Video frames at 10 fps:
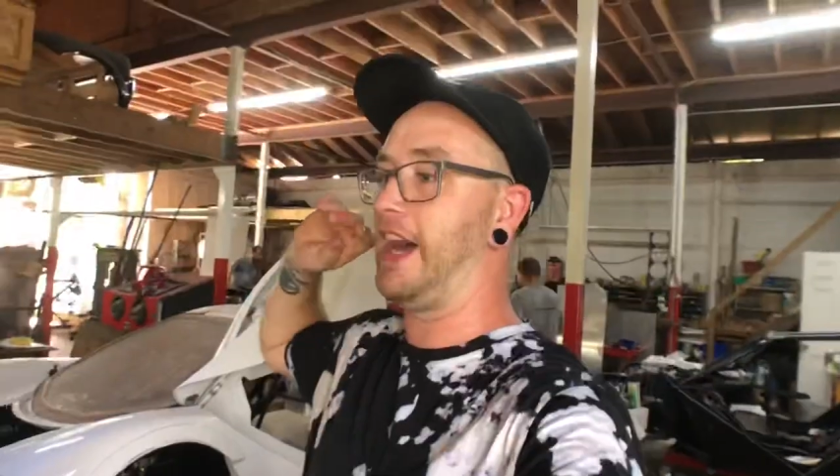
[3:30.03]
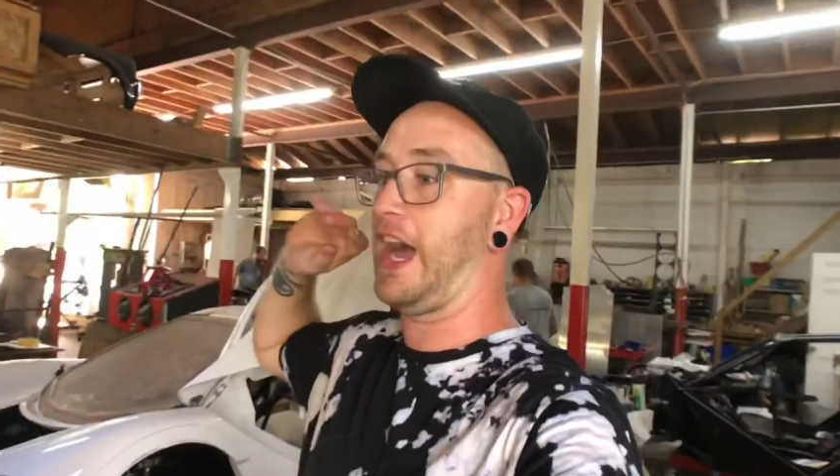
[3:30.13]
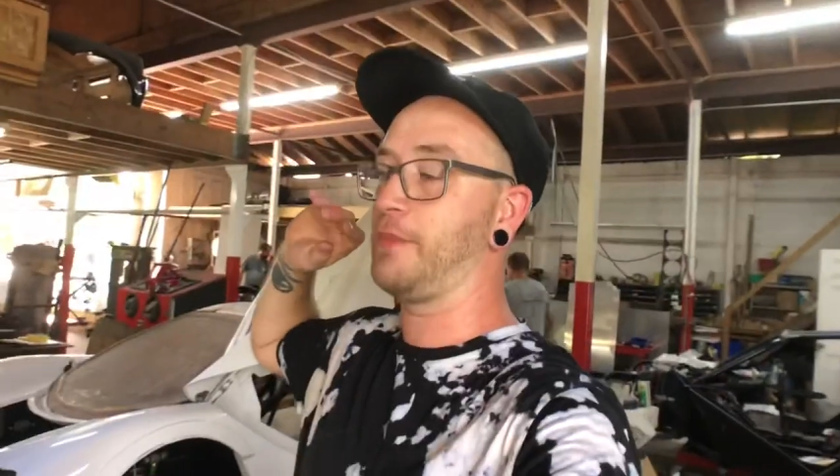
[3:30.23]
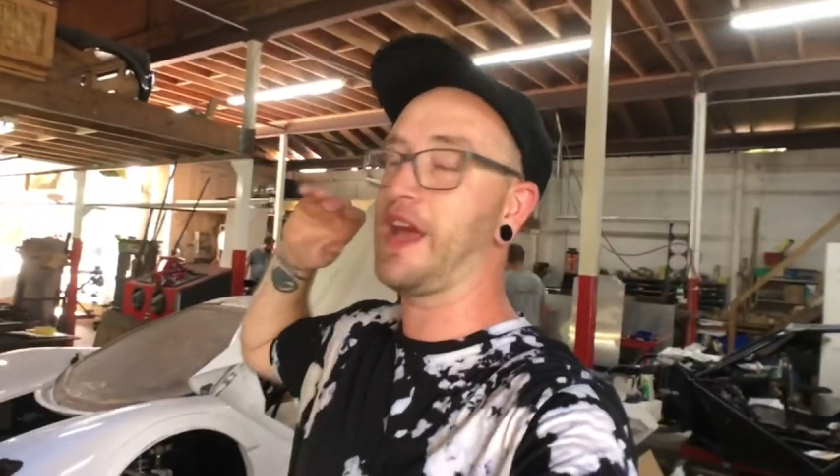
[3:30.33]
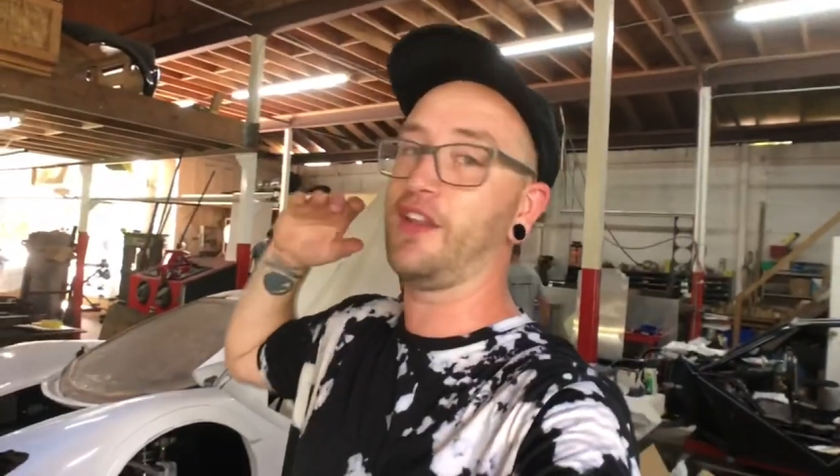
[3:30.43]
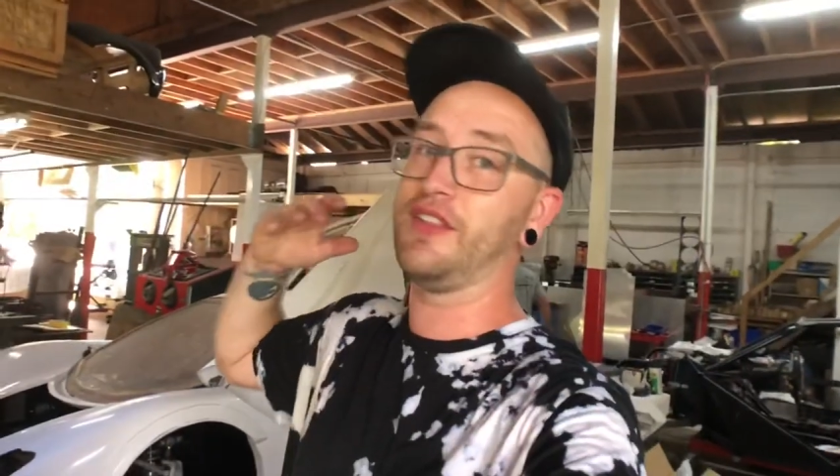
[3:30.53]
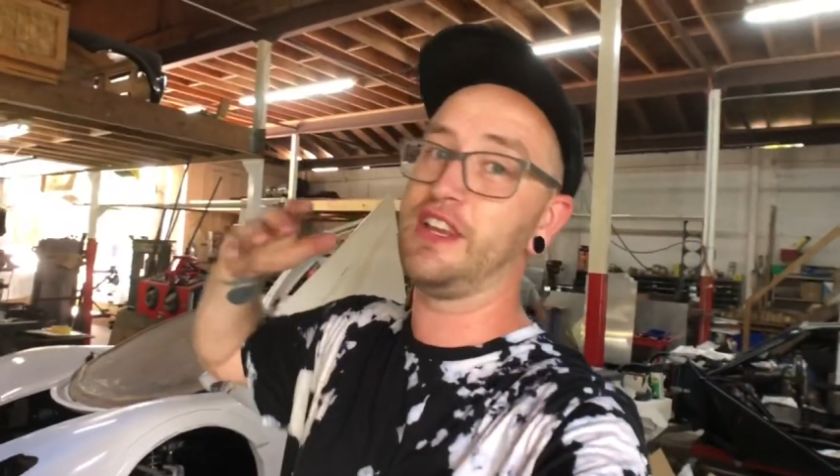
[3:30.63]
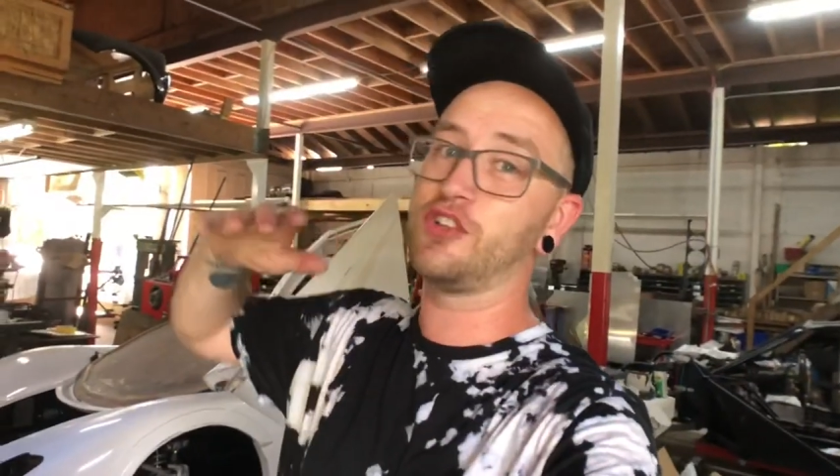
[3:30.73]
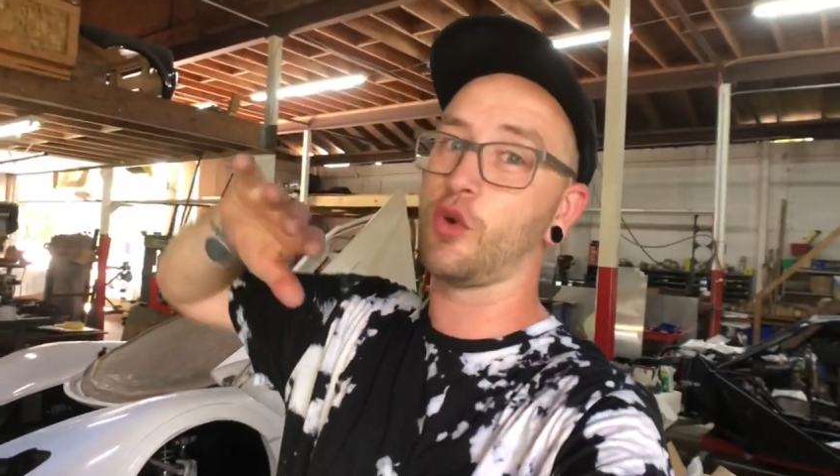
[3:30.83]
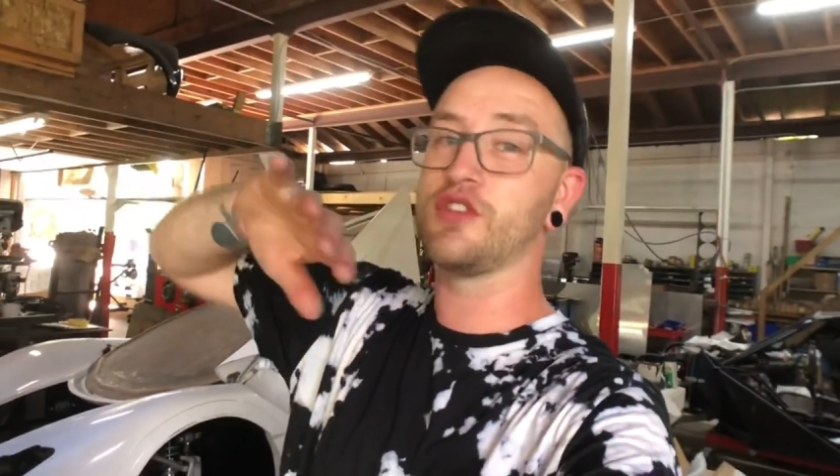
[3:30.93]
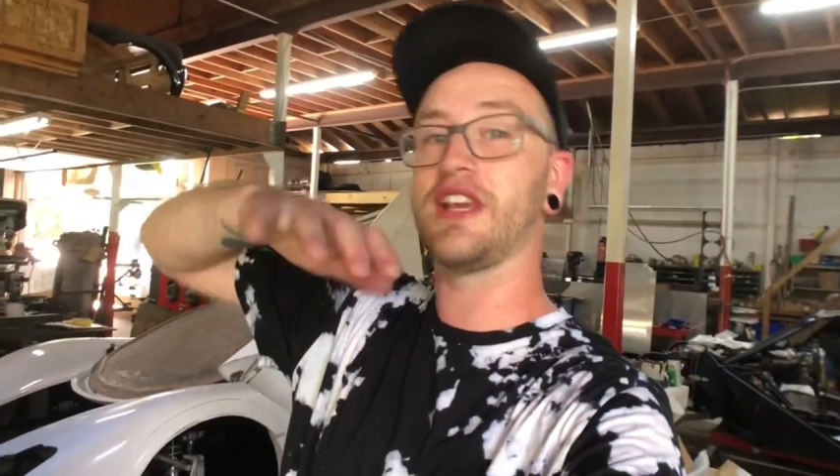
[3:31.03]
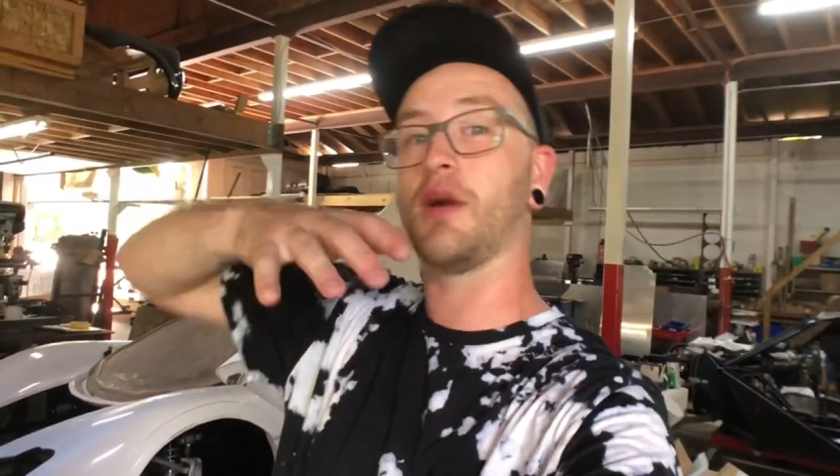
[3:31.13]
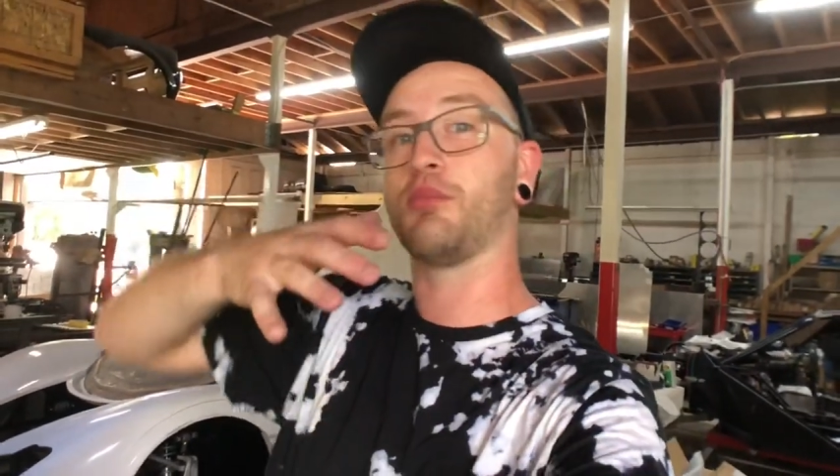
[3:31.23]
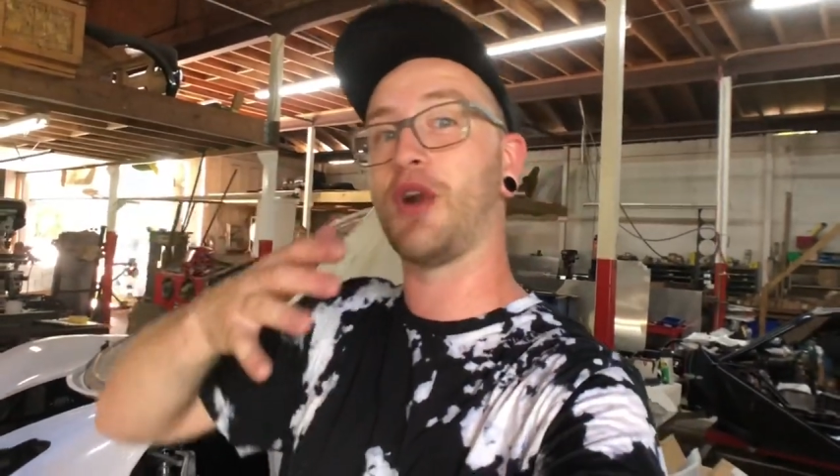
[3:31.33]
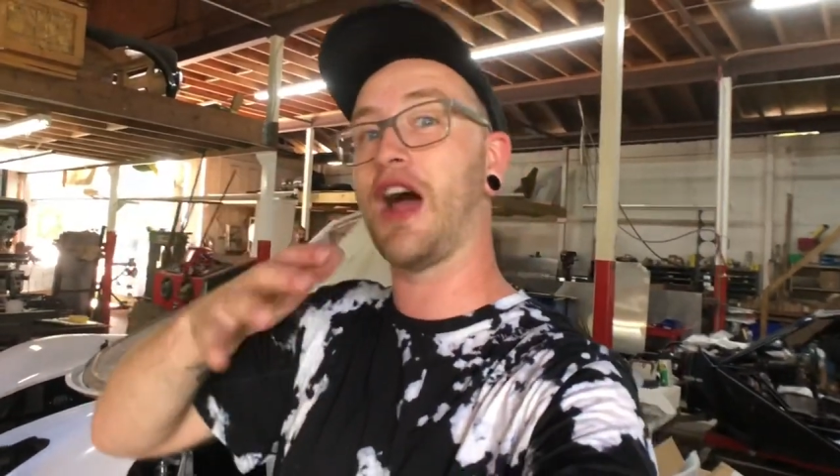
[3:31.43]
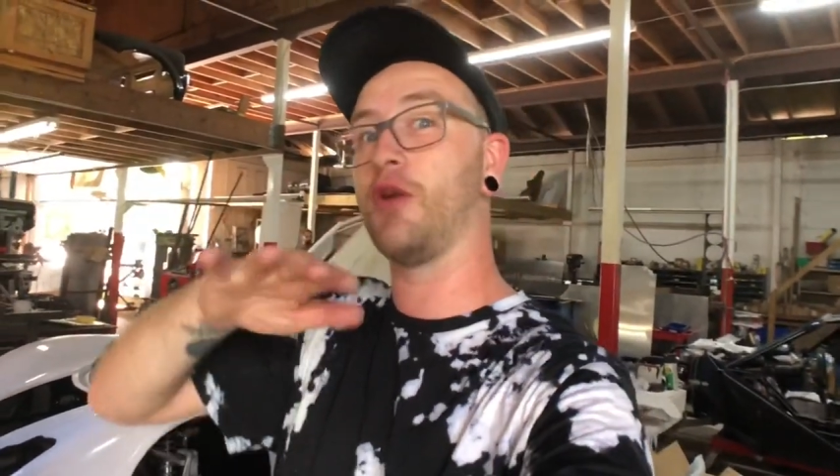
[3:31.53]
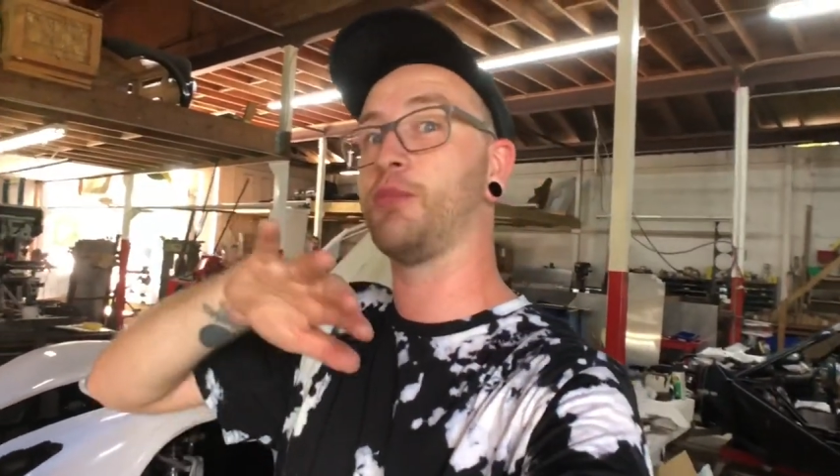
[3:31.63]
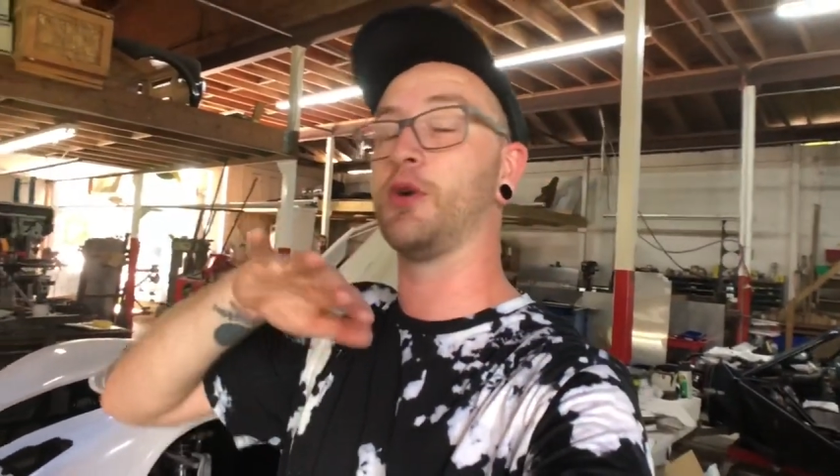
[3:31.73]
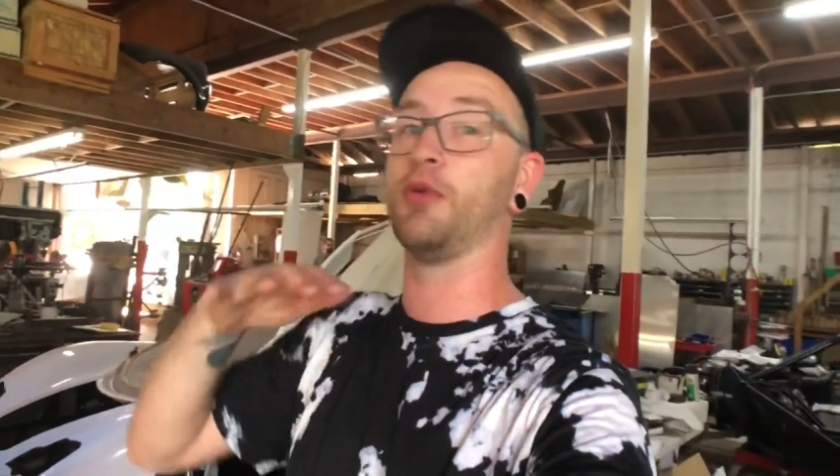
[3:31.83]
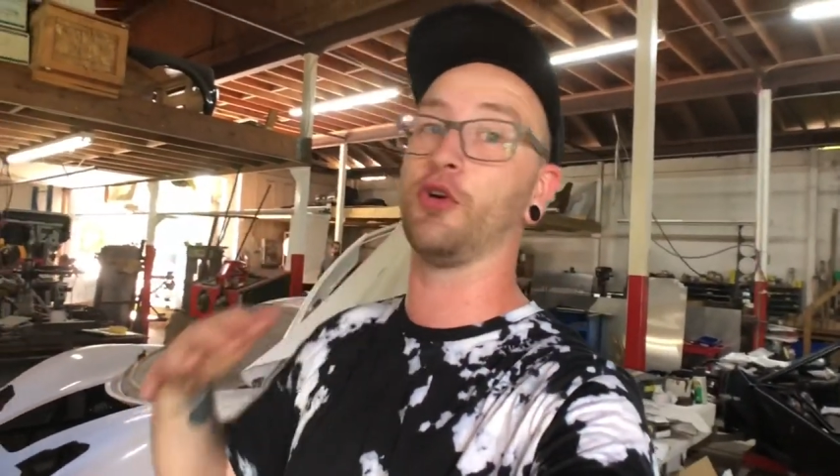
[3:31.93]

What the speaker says: I'm kind of leaning towards like a brown, purple,